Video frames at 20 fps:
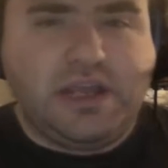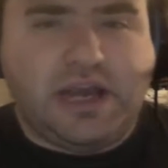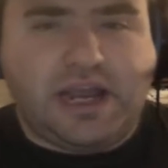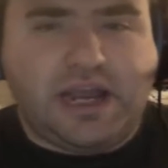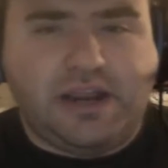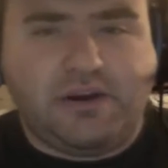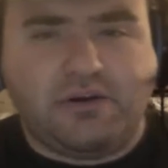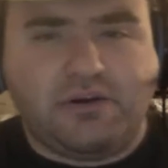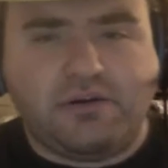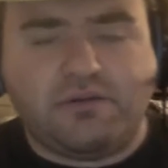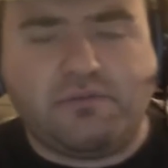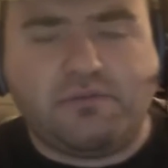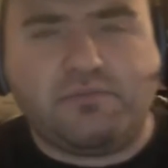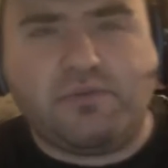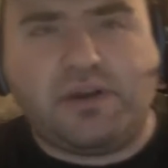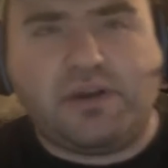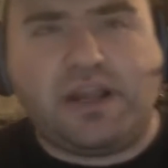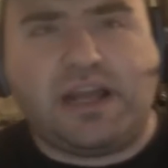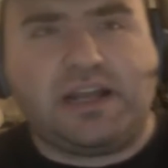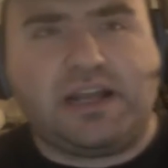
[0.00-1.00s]
I heard
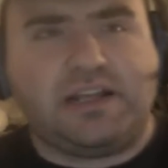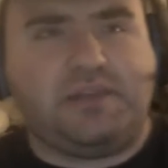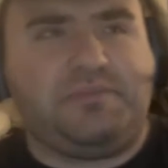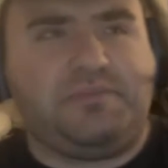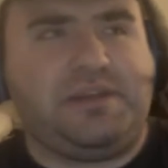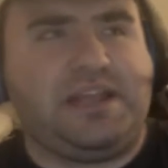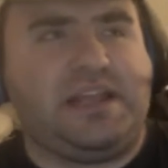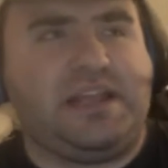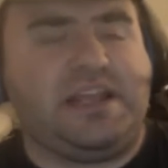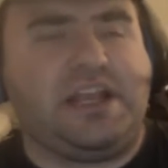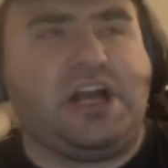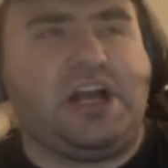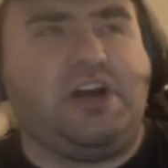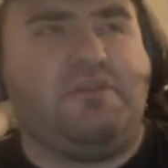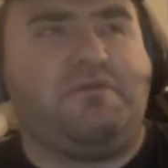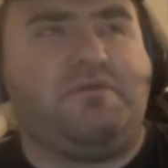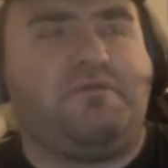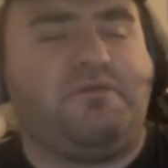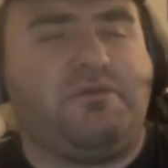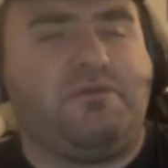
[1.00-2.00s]
we're not going to be getting it,
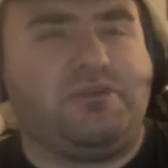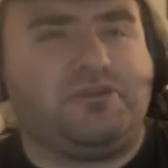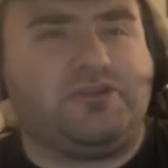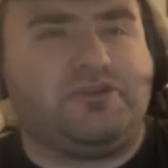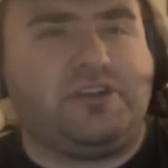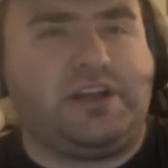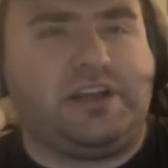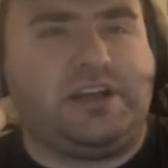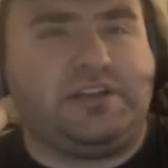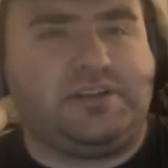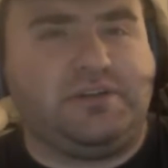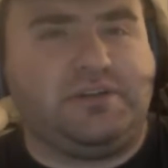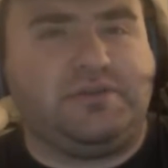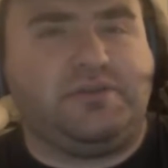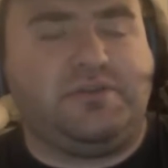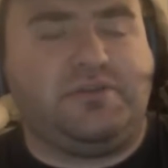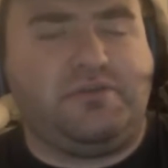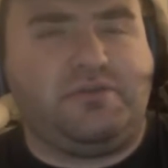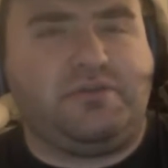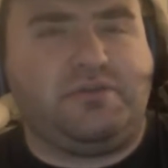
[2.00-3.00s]
unfortunately, until
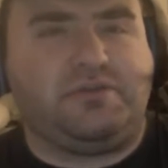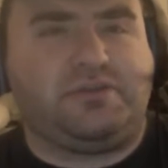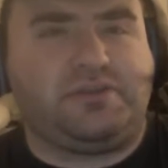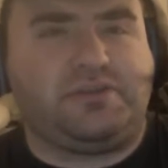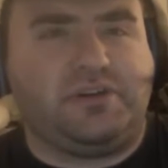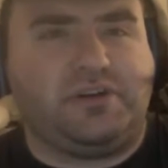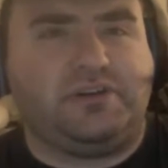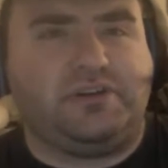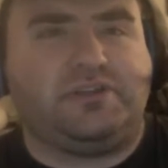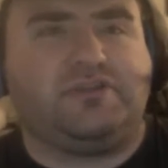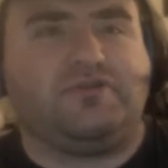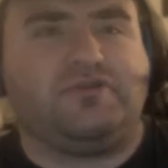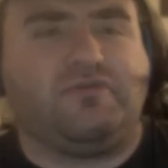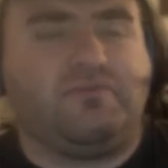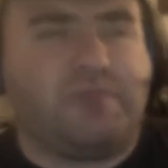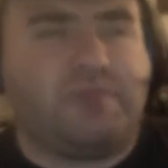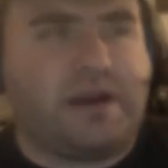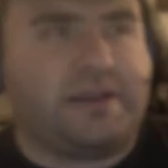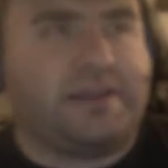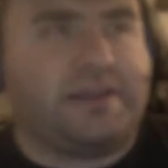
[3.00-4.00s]
the new year starts,
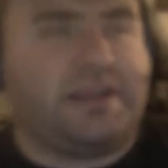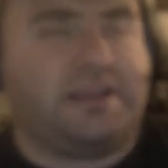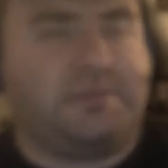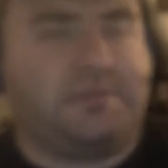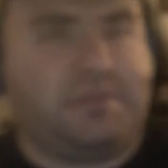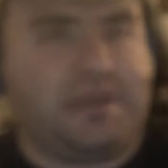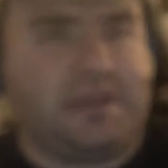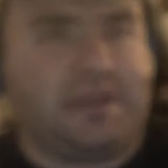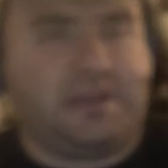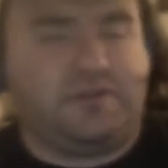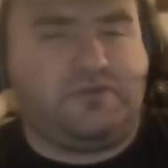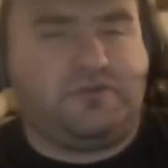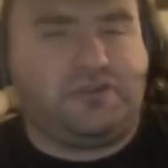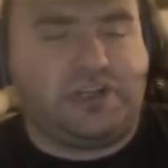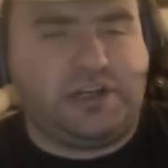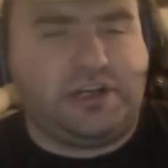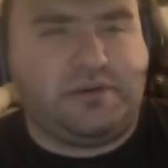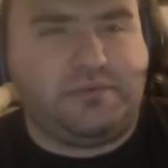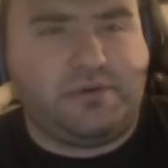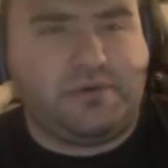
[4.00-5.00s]
directly at the beginning of
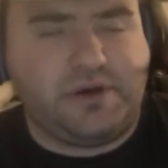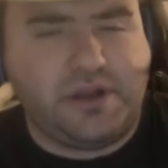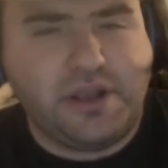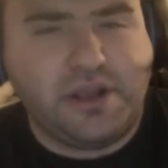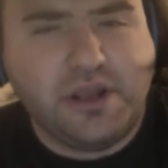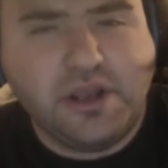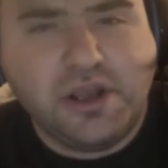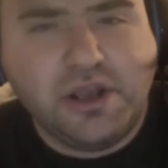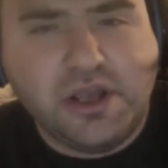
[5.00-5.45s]
January.